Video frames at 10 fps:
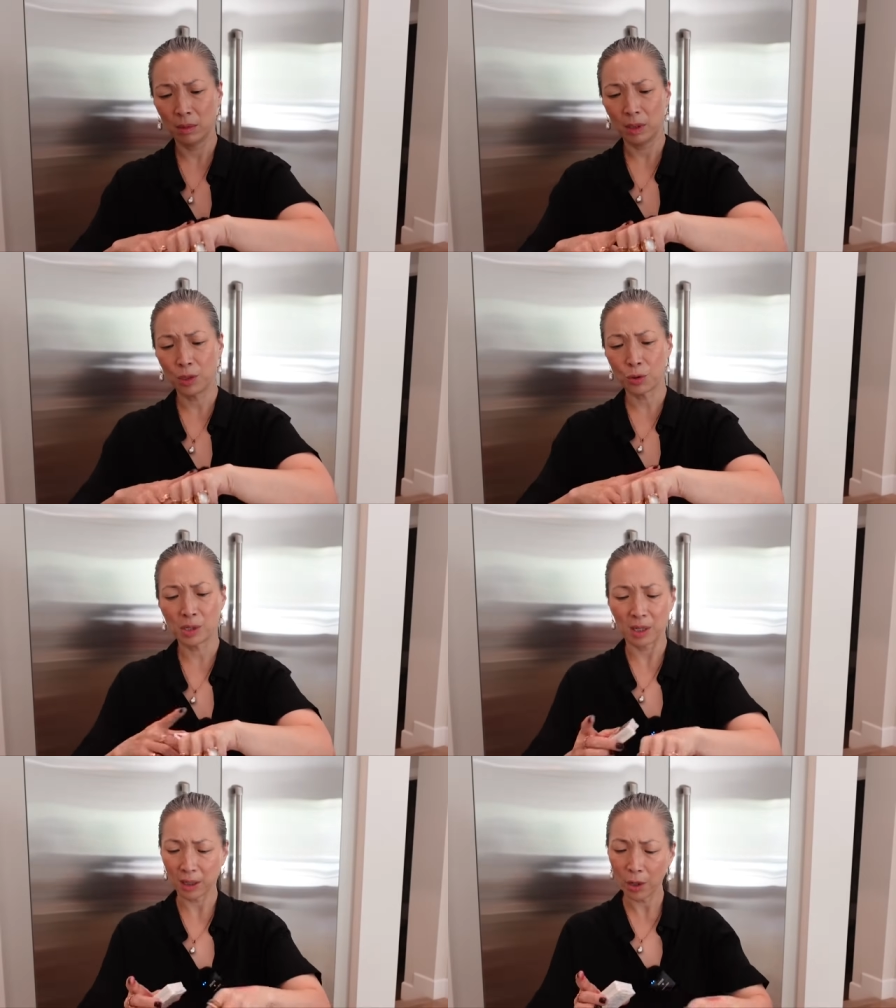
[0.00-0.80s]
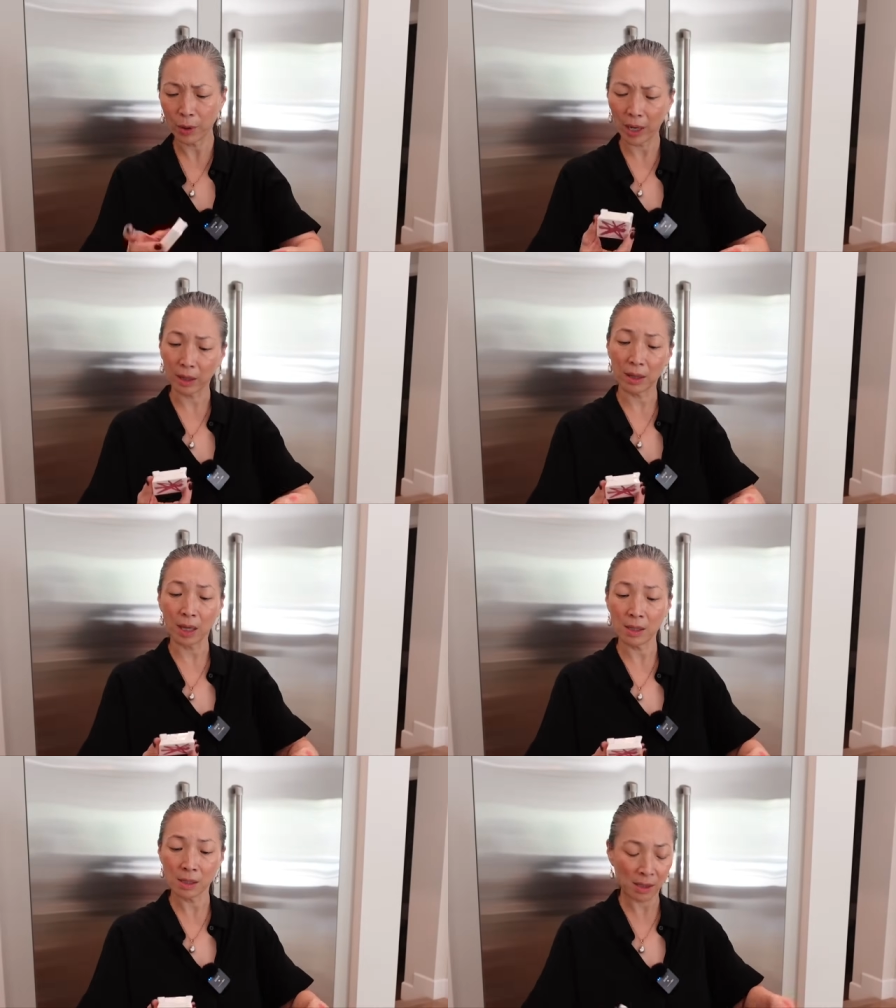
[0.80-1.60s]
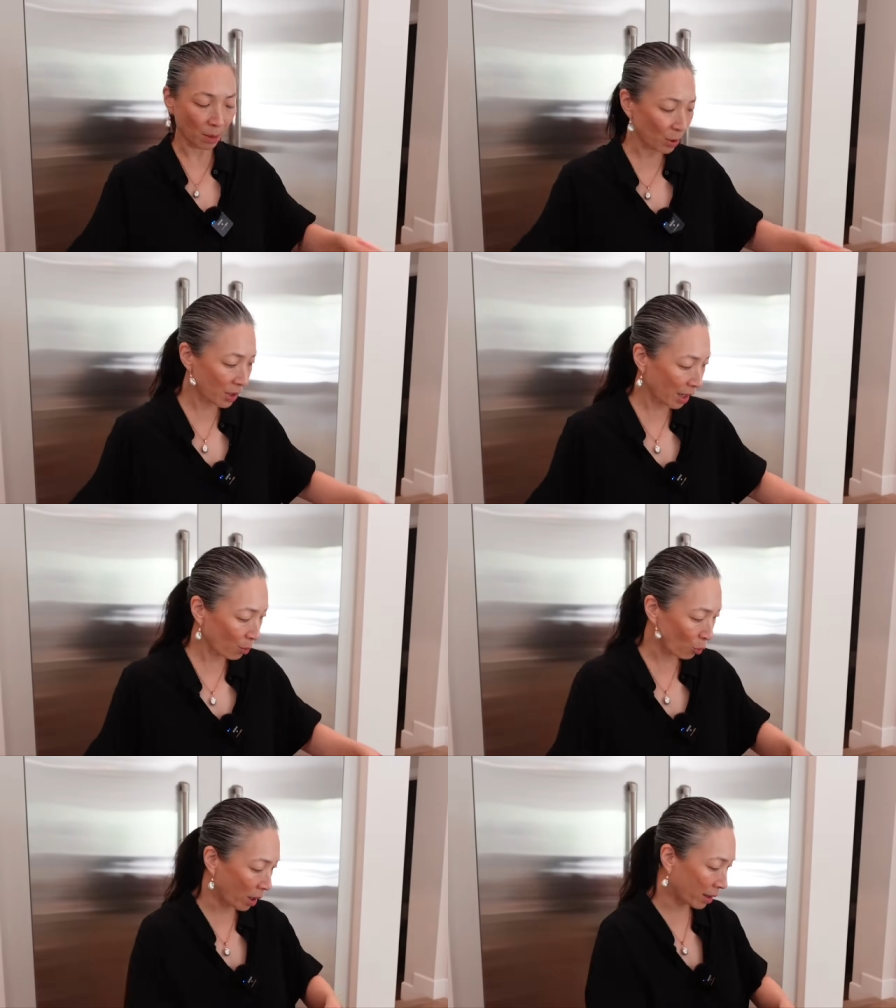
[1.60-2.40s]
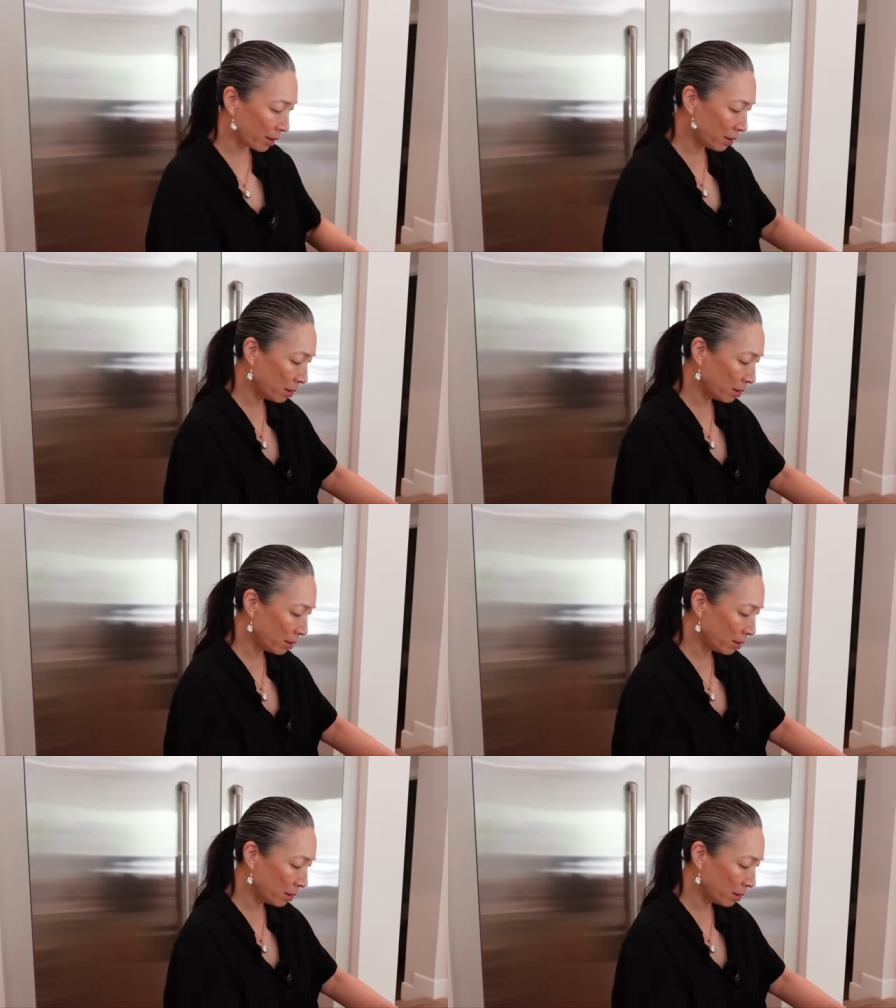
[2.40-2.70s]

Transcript: Interesting. Okay, that is Summertime Wine.